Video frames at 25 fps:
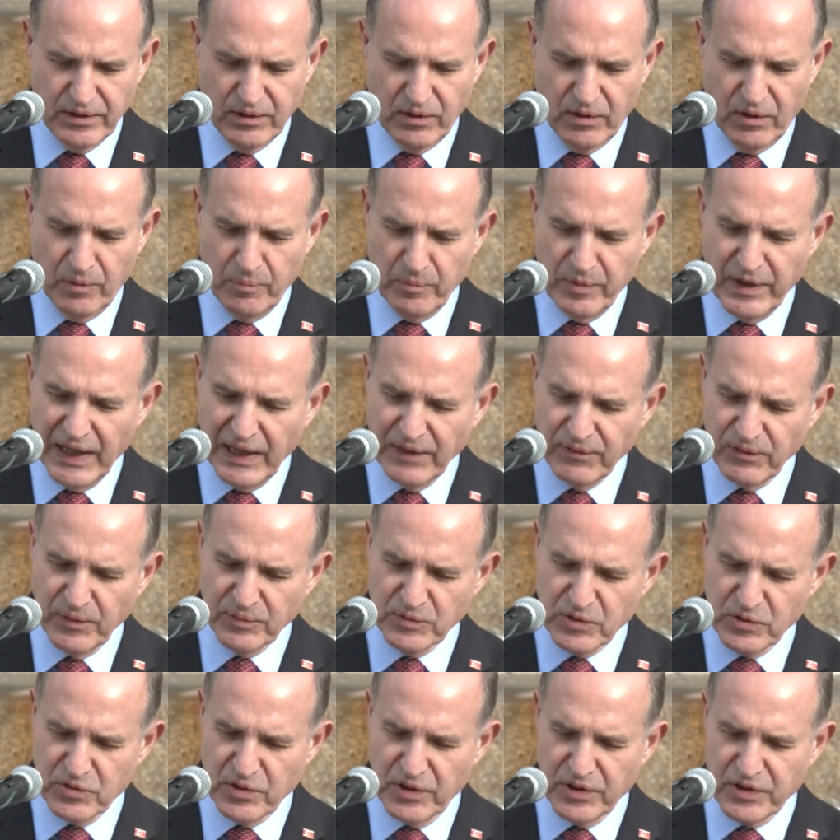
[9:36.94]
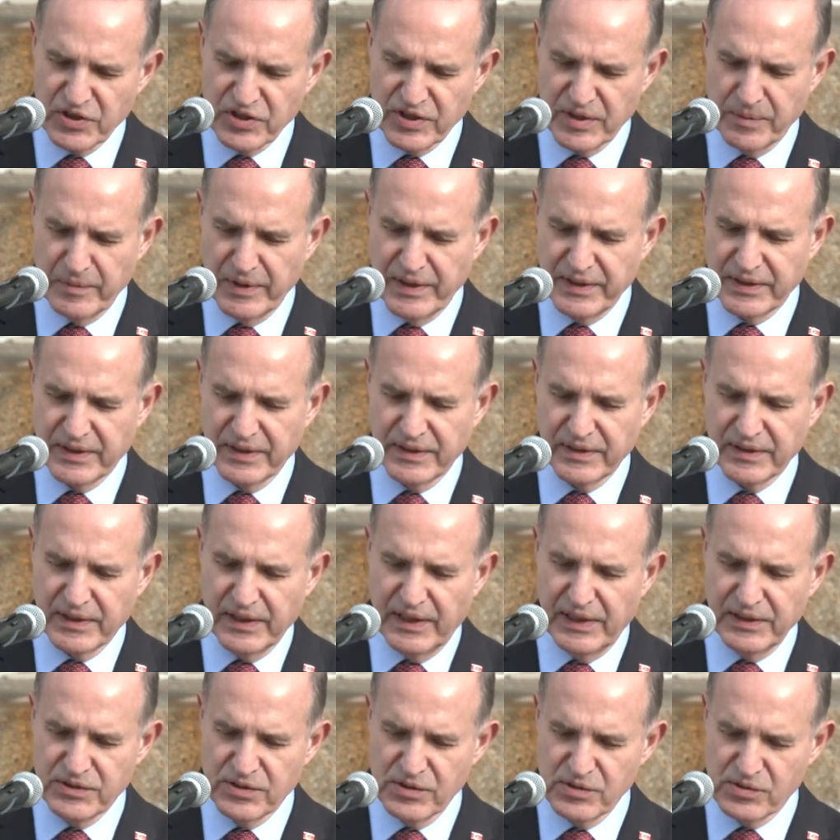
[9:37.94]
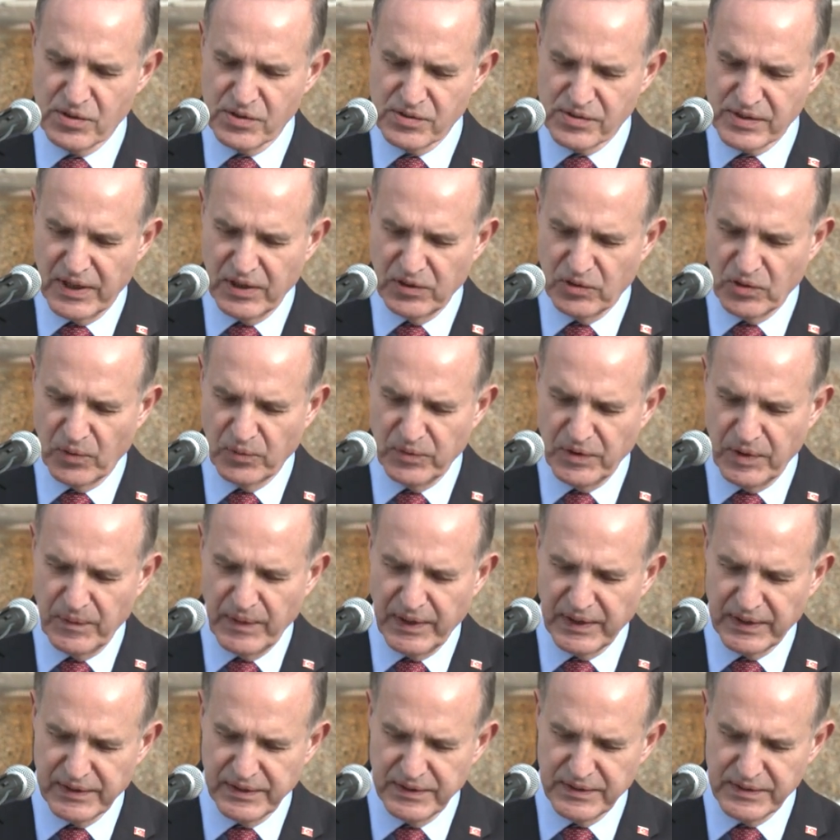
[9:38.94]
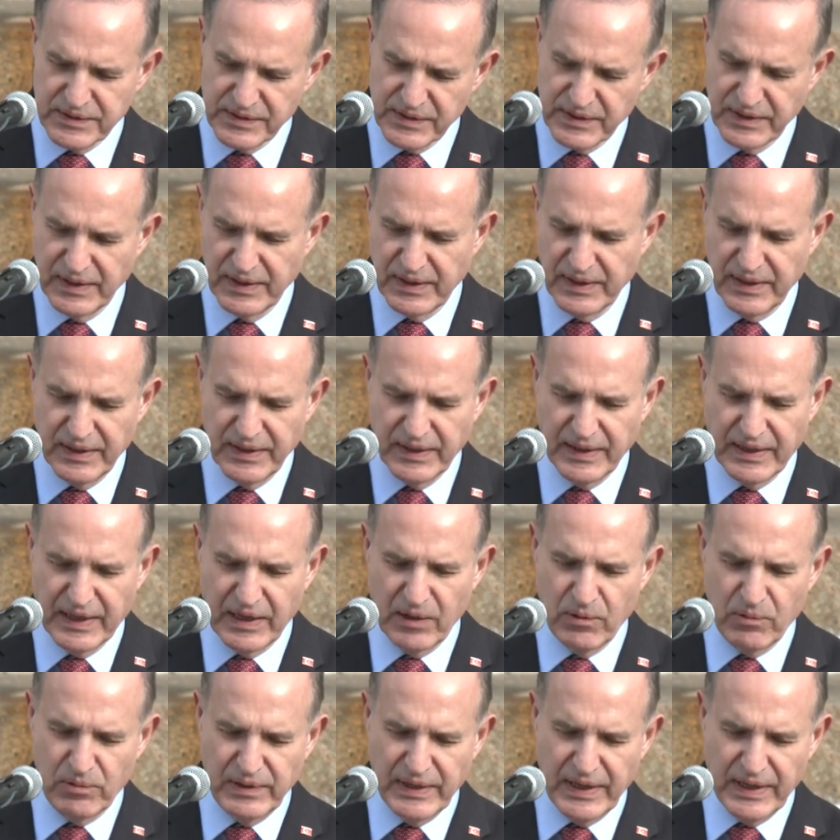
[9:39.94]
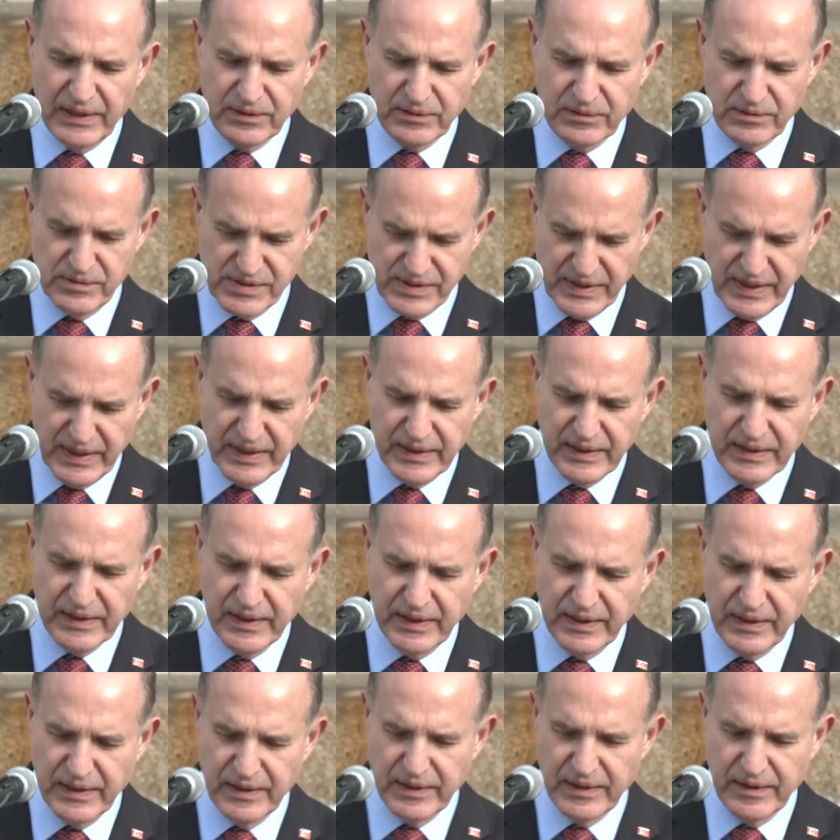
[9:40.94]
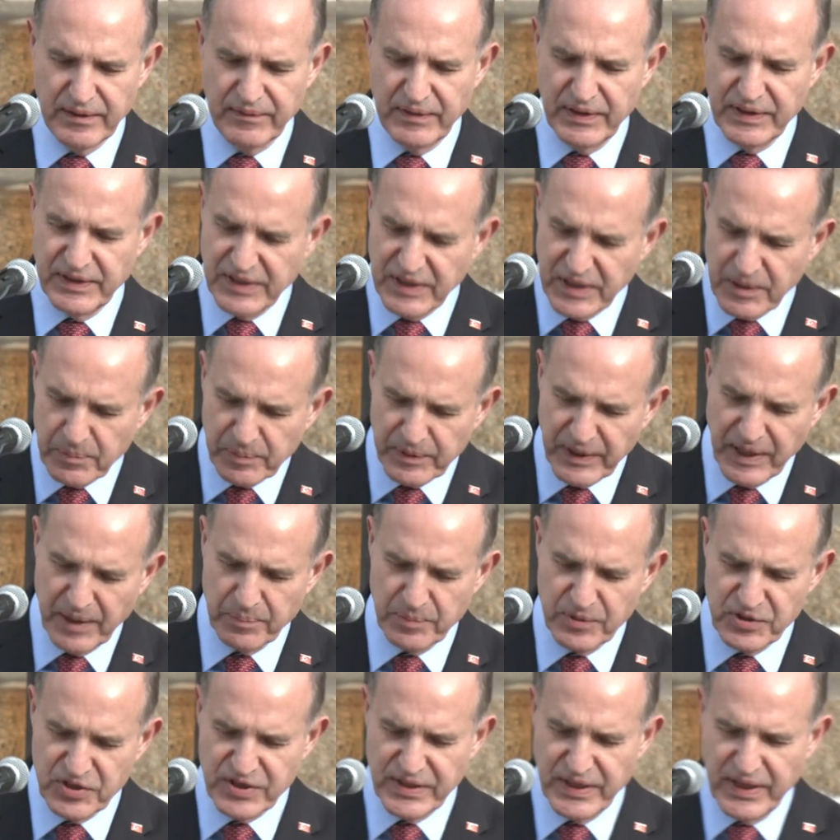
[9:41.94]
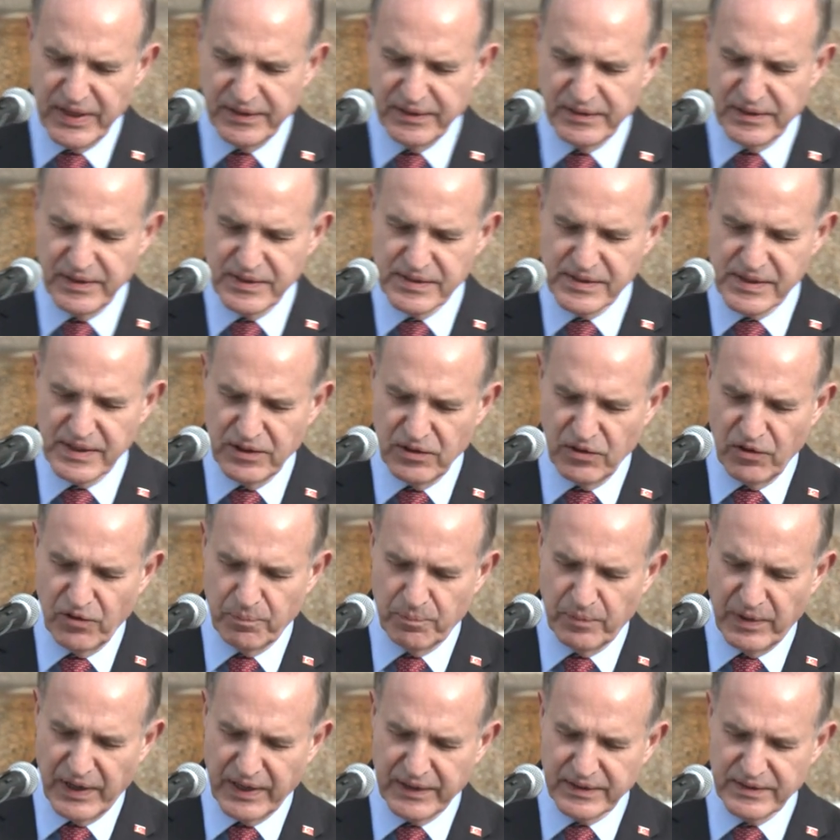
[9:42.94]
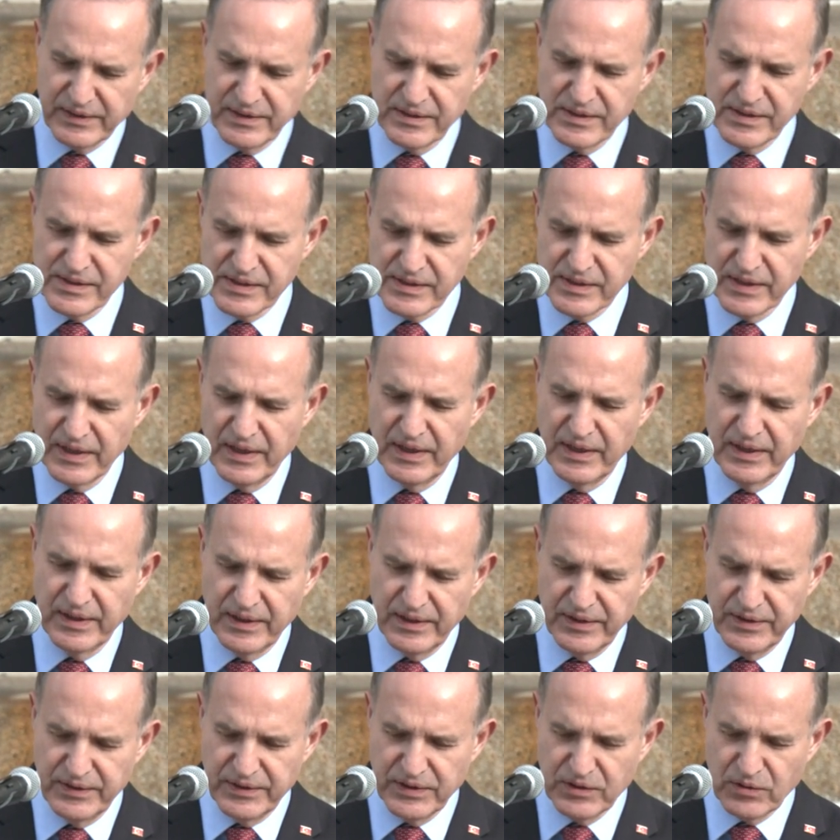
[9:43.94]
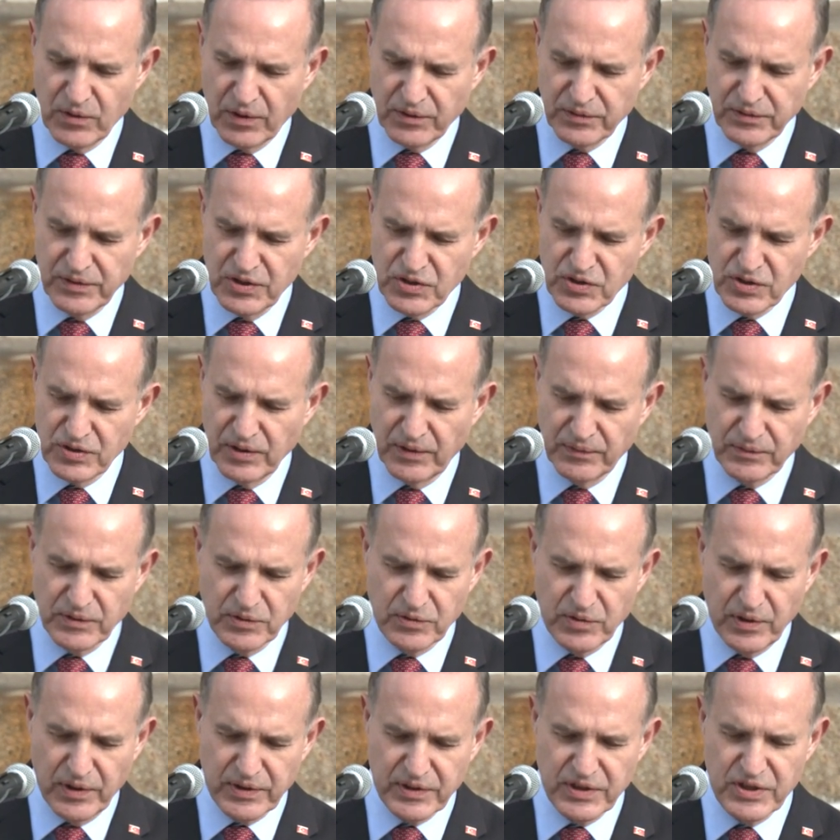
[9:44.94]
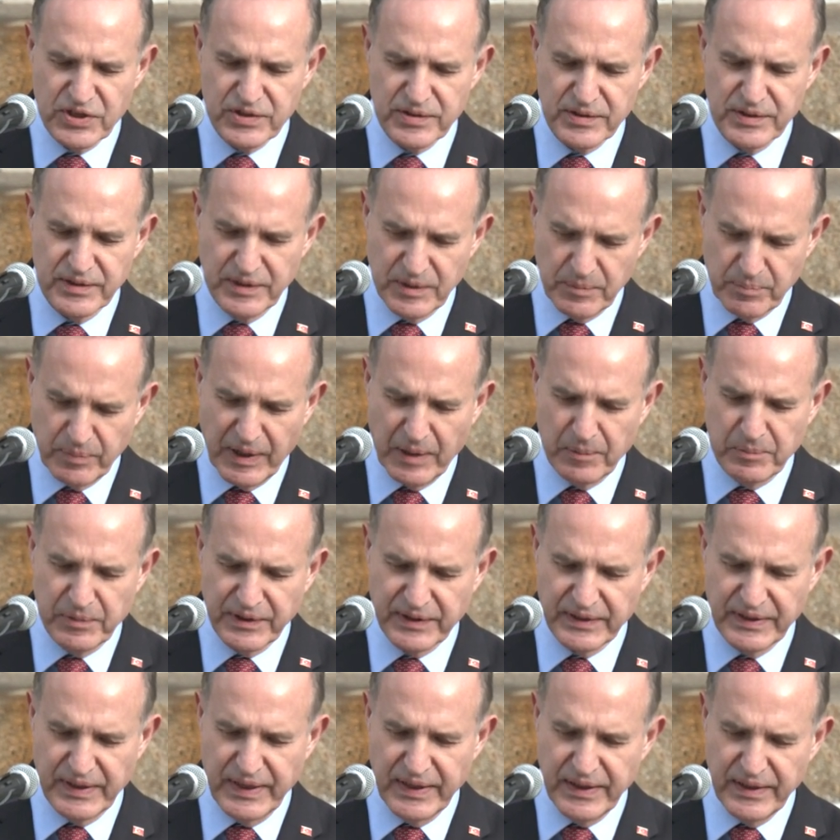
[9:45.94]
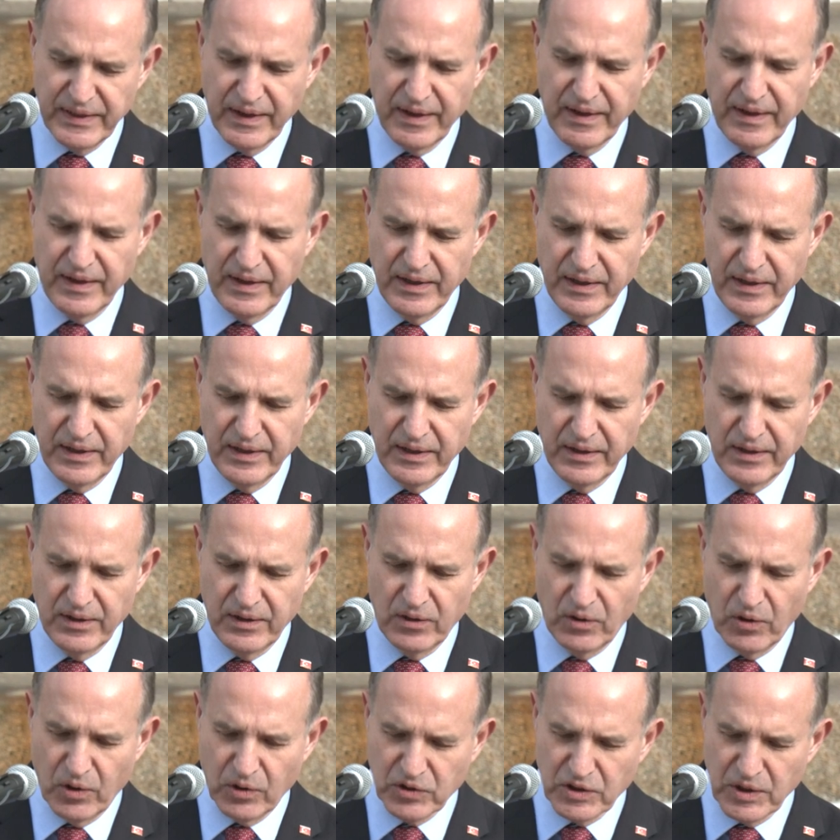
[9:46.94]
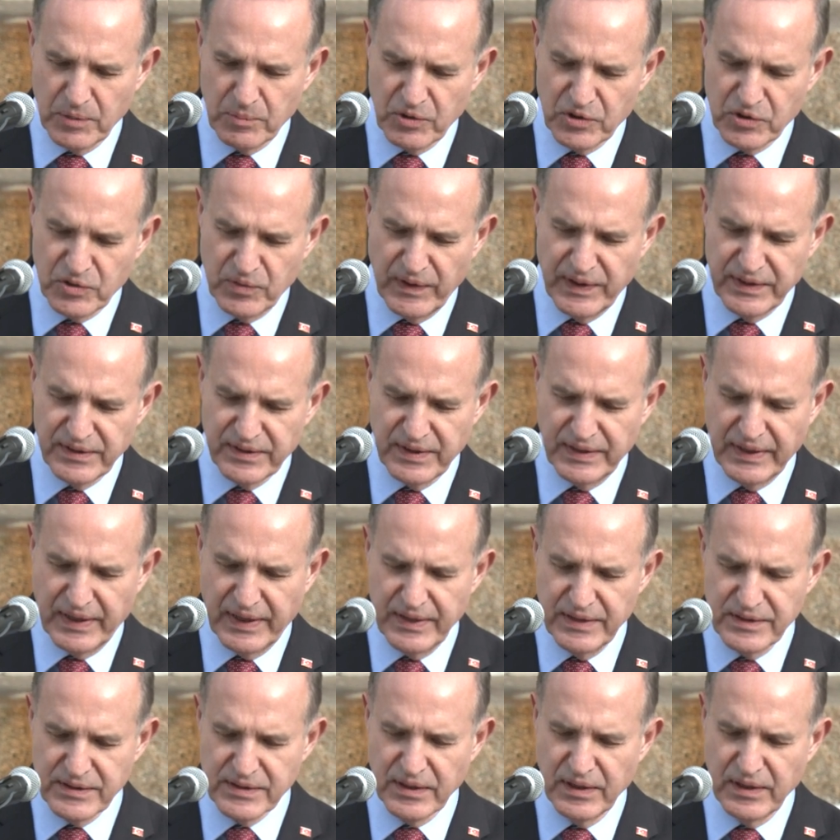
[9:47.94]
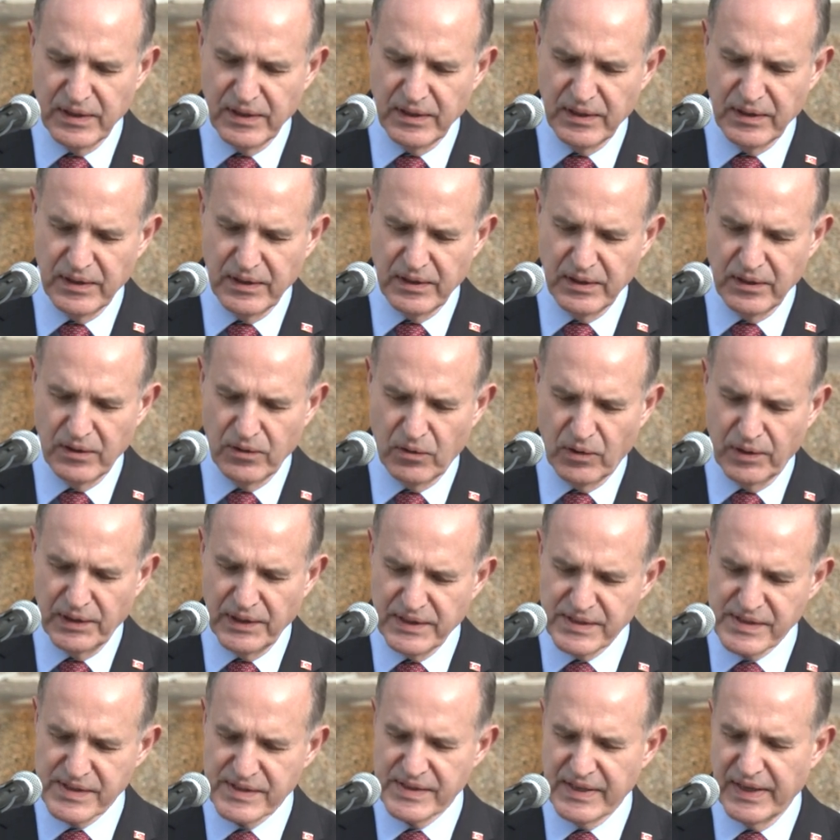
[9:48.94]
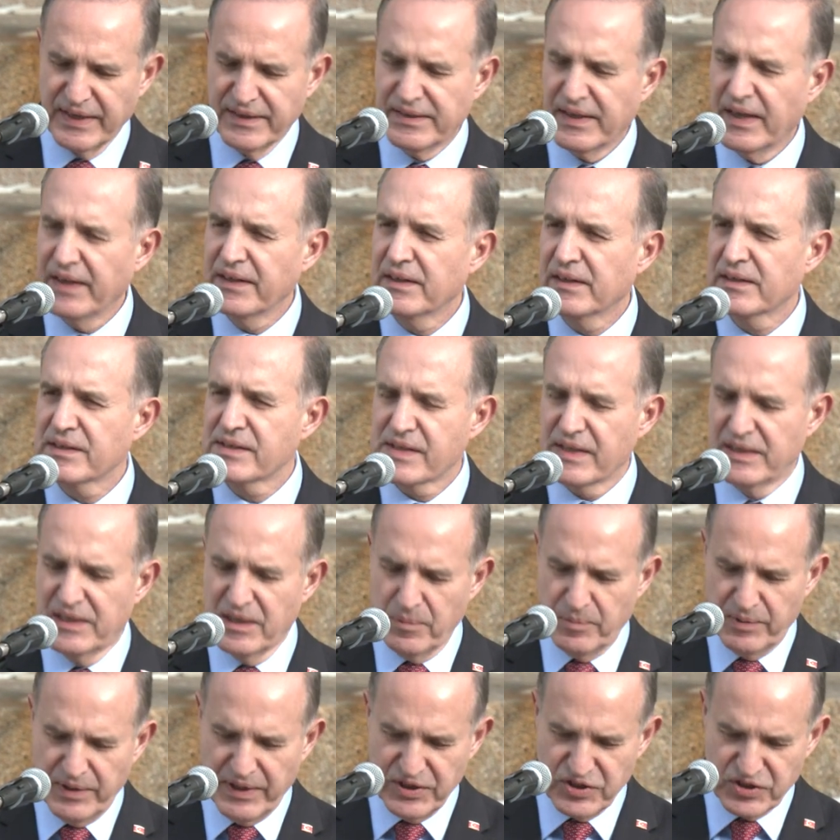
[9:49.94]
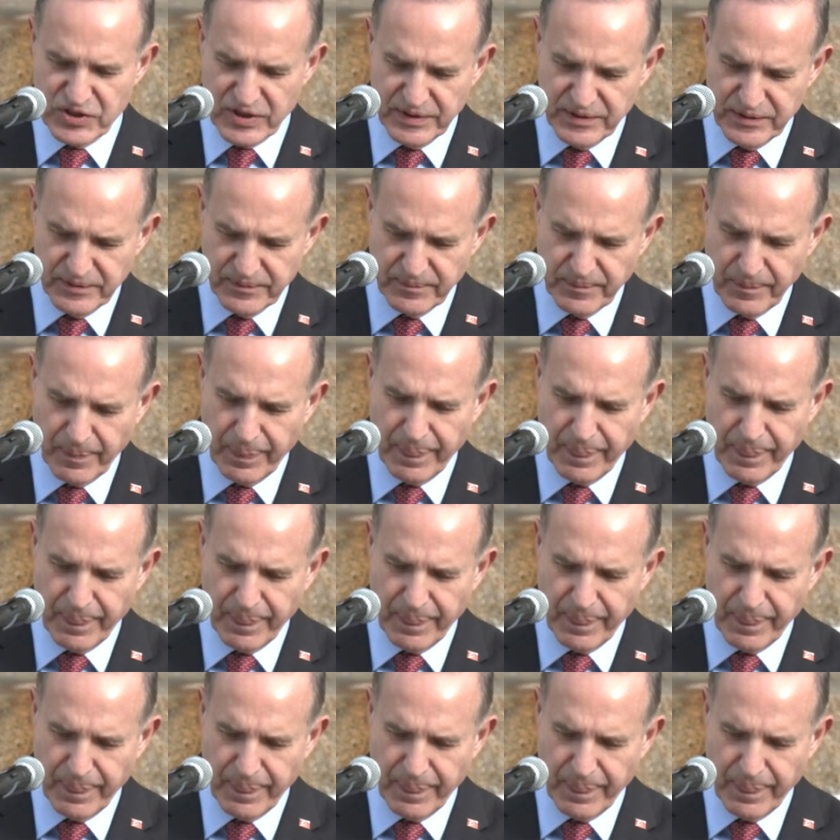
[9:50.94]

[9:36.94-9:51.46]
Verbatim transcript: On behalf of the Turkish American Cultural Society of New England, I would like to say we deeply appreciate the city of Brockton's recognition of the Turkish Republic Day, October 29th, on its centennial celebration,